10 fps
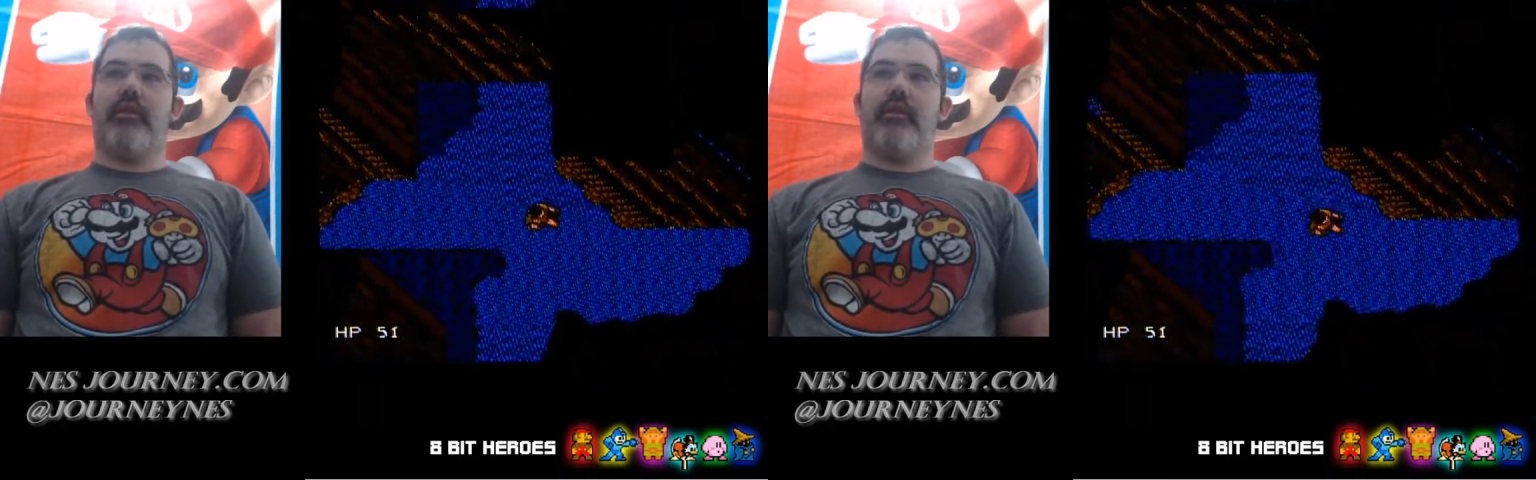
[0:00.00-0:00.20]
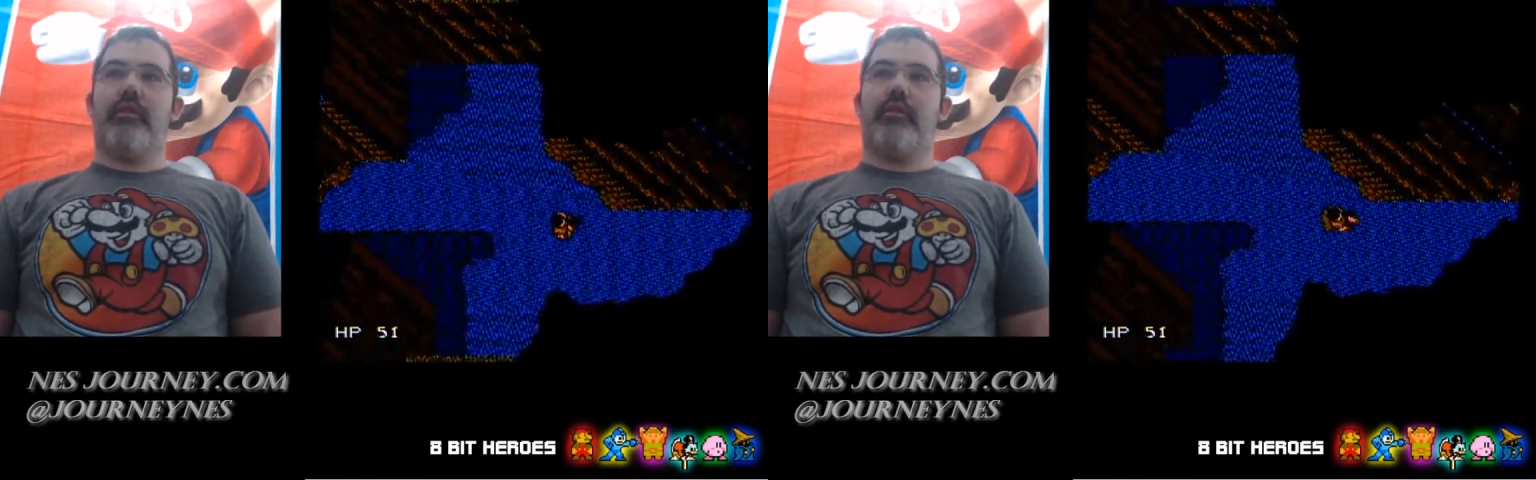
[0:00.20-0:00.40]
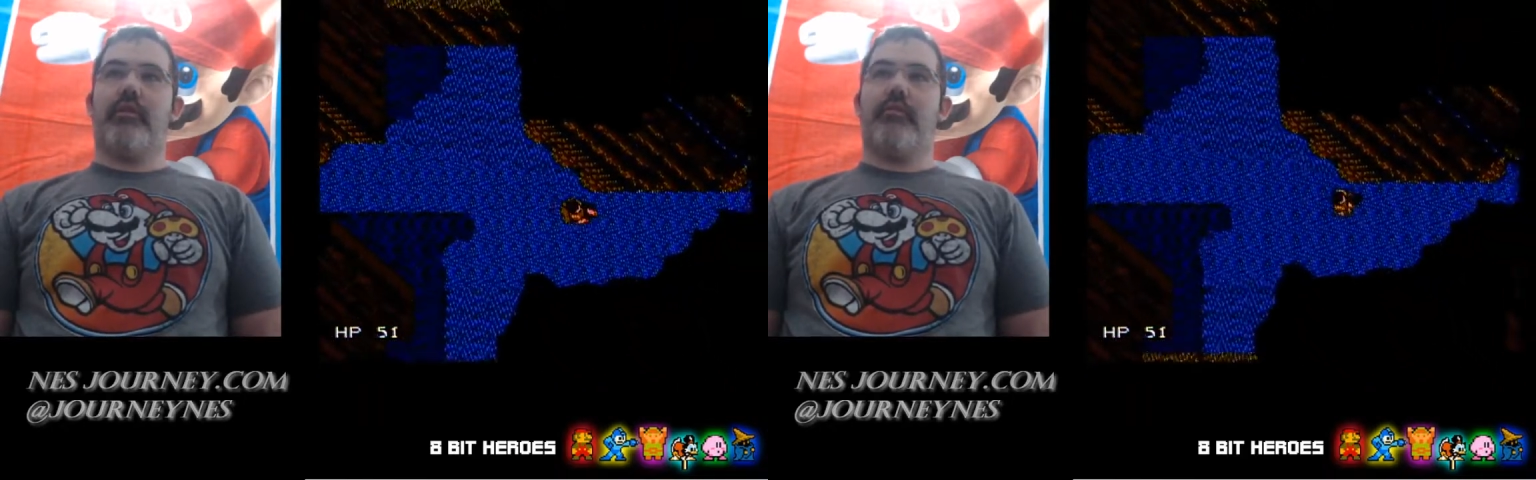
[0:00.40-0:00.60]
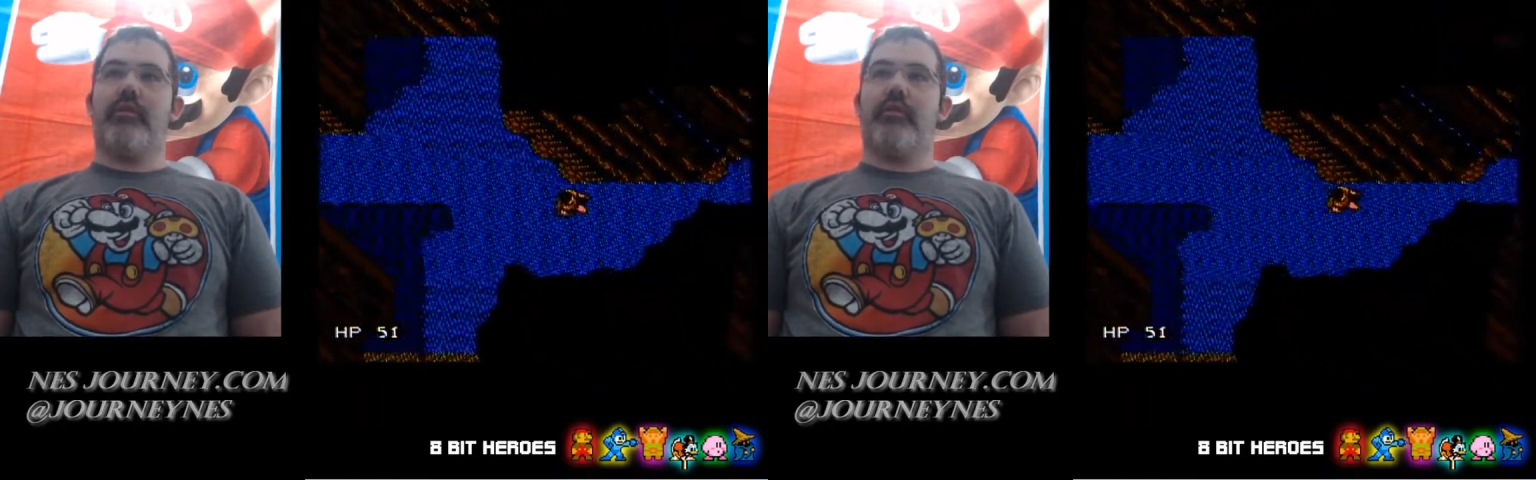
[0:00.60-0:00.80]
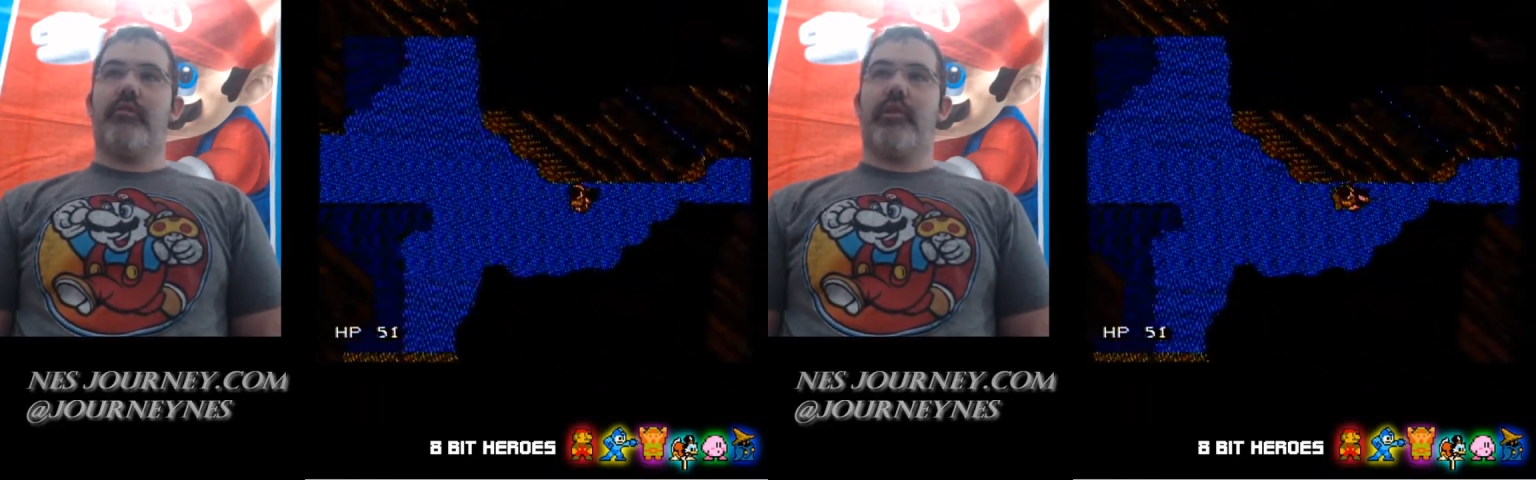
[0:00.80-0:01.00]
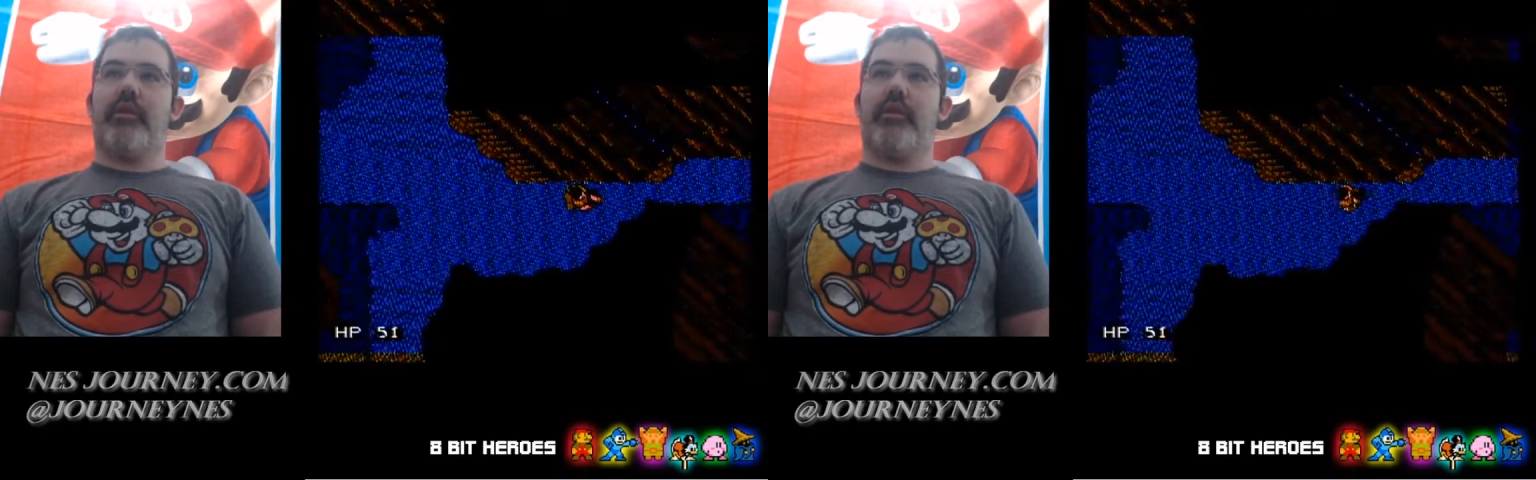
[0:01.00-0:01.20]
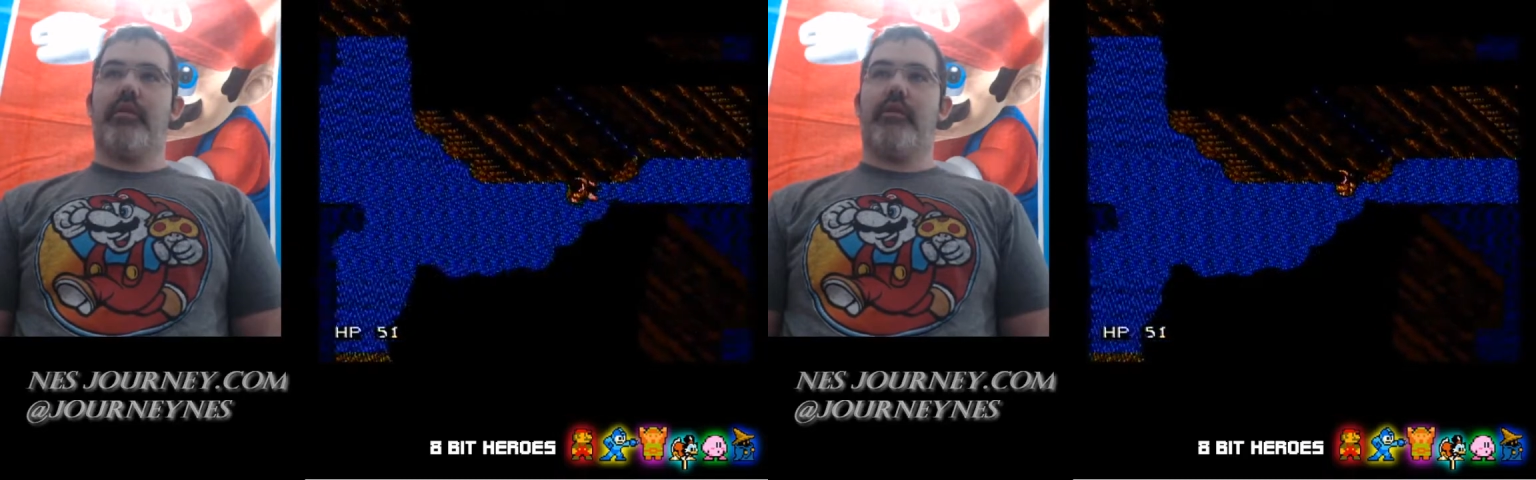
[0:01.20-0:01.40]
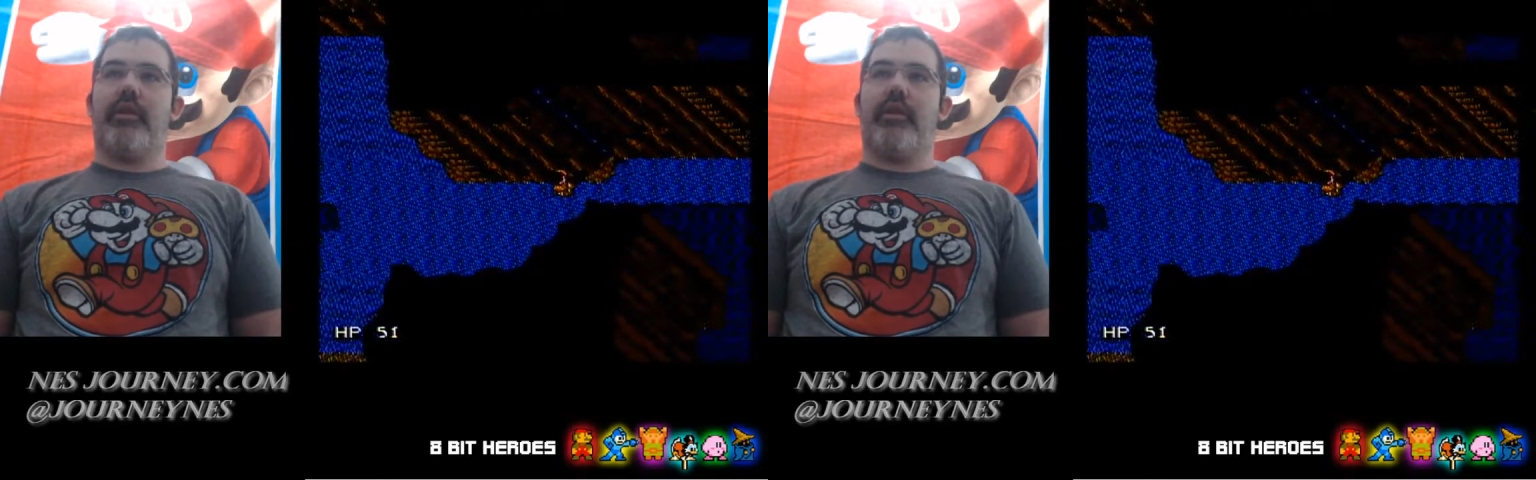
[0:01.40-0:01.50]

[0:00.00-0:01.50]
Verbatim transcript: there. Come this way, I guess.